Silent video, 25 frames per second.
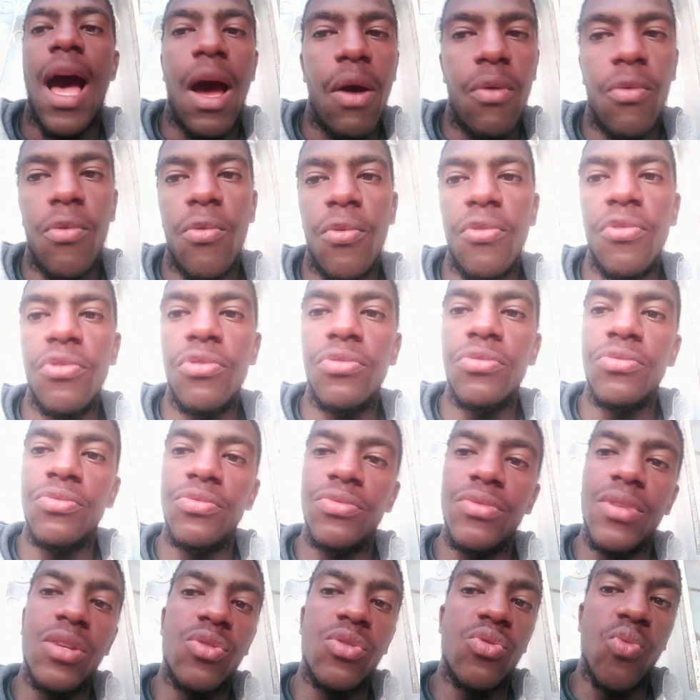
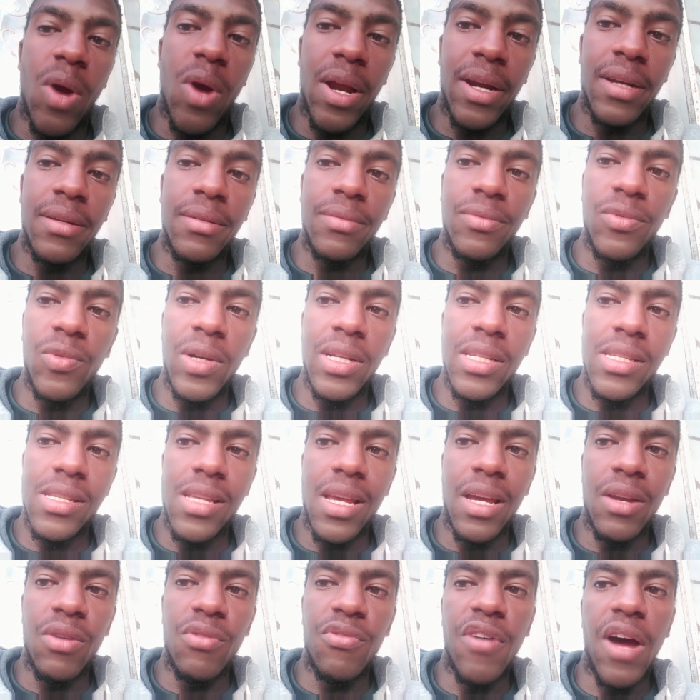one
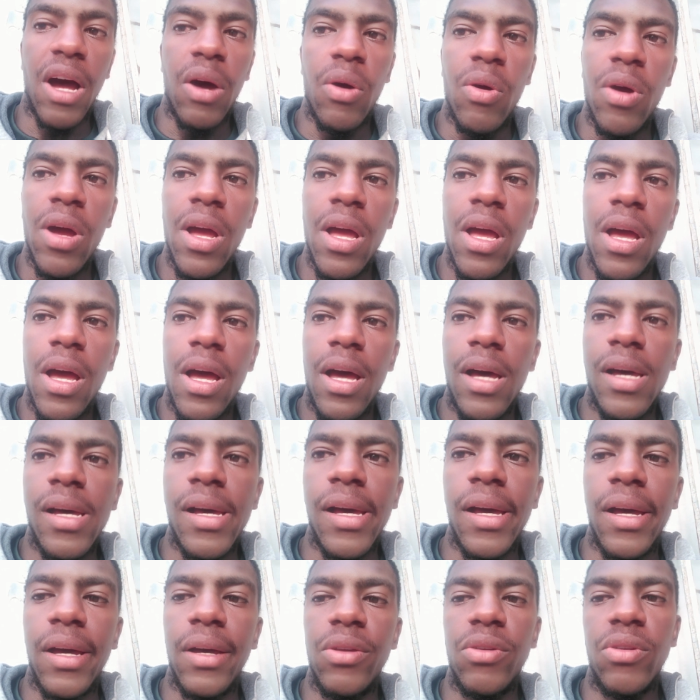side of how
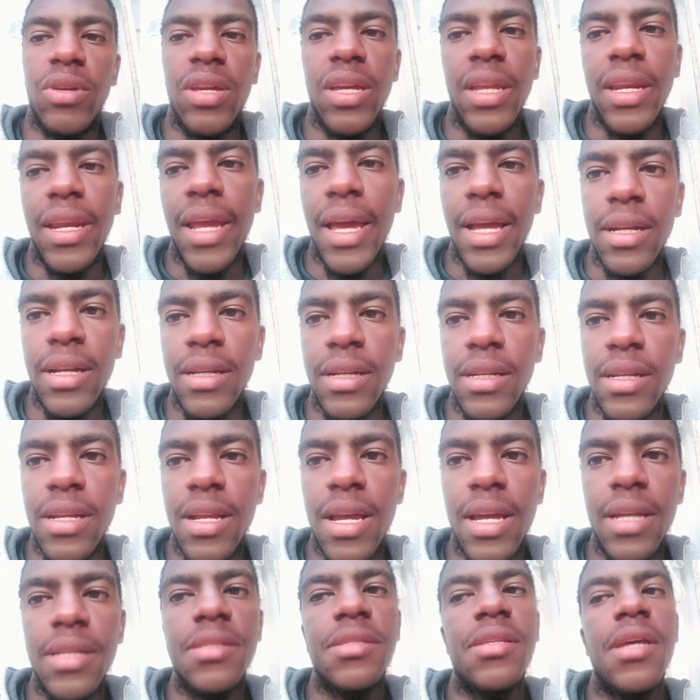you can earn
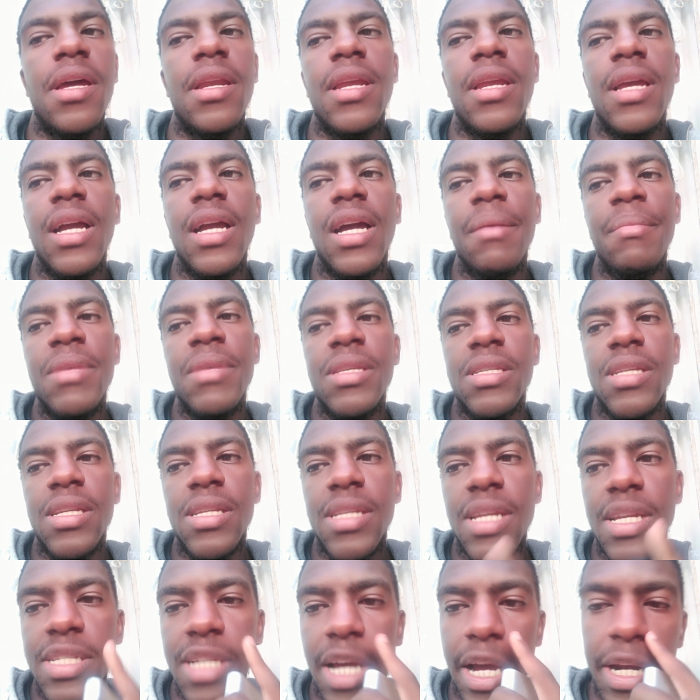inside income as a
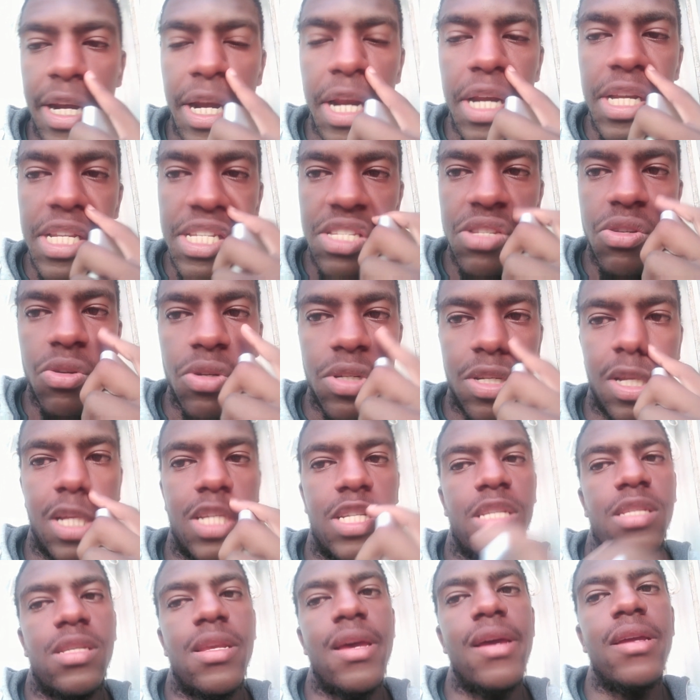data analyst or
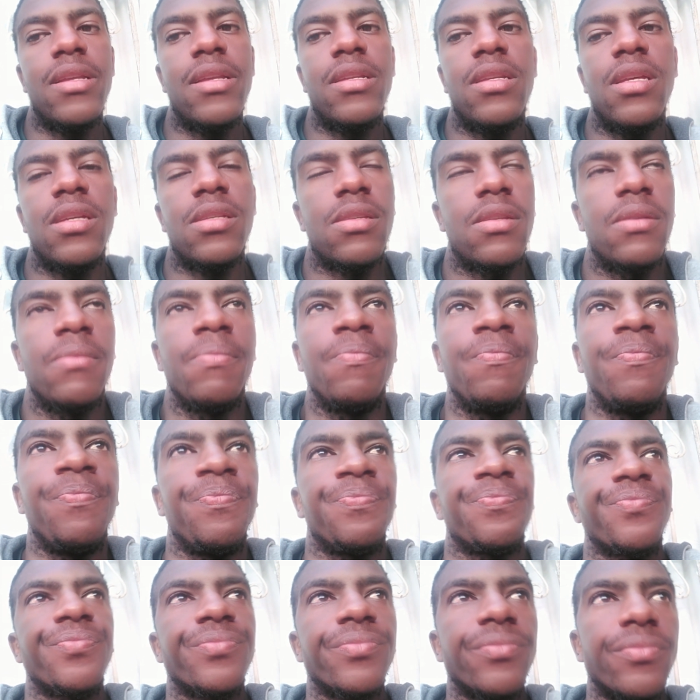data scientist.
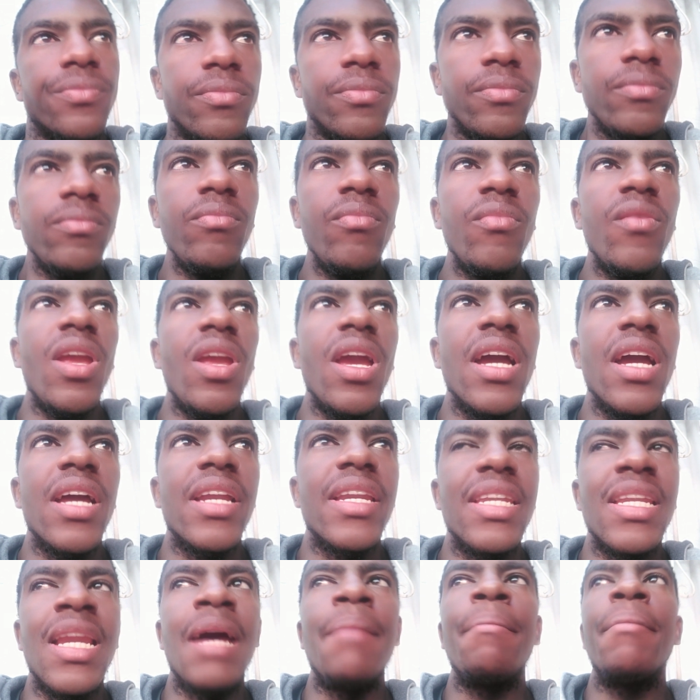
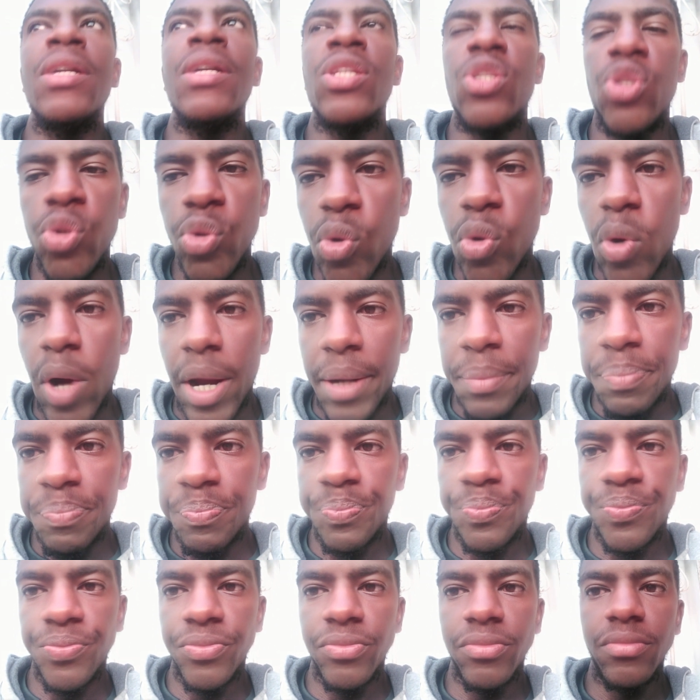Number two,
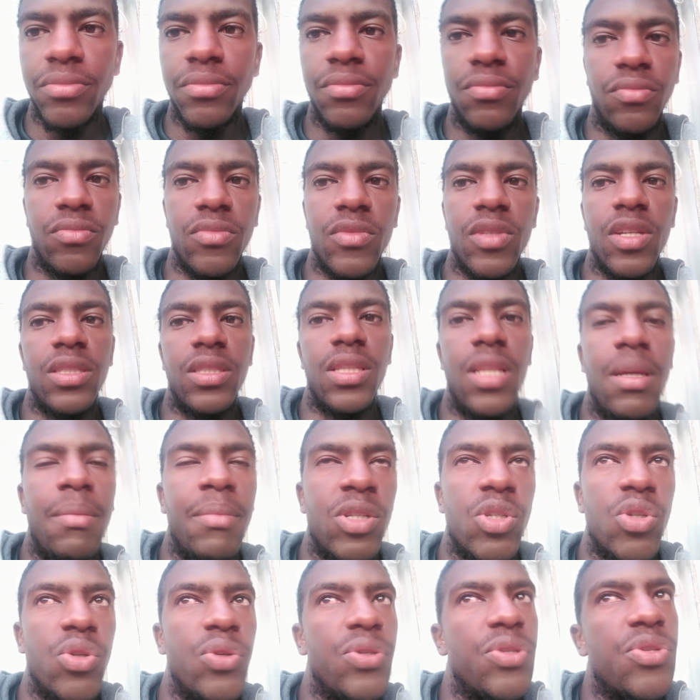
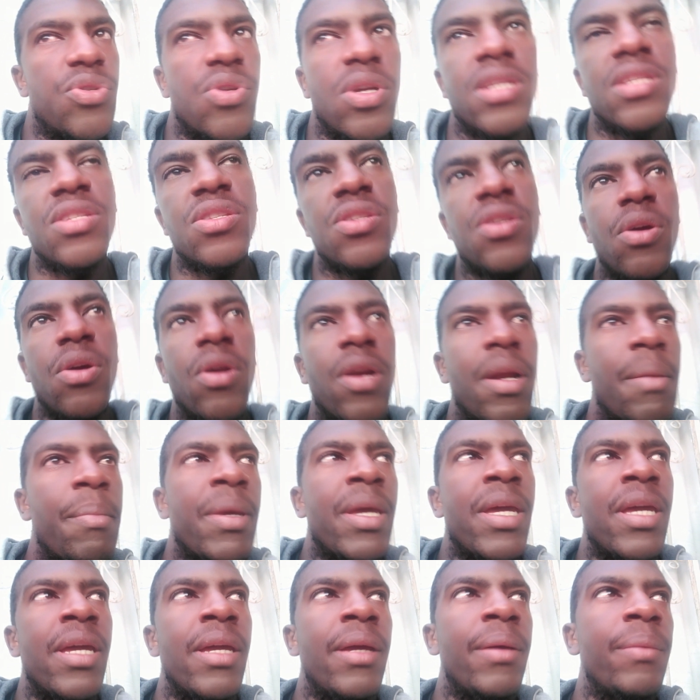this one is gonna
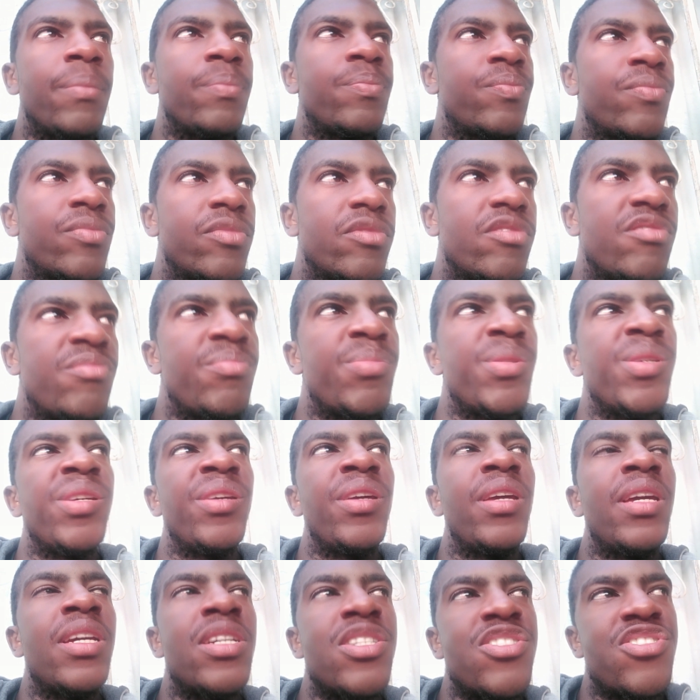be
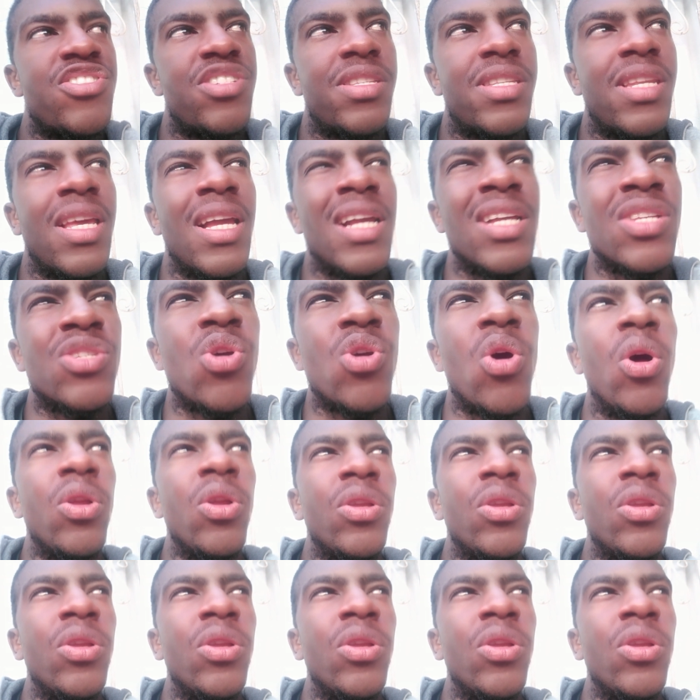really interesting. It's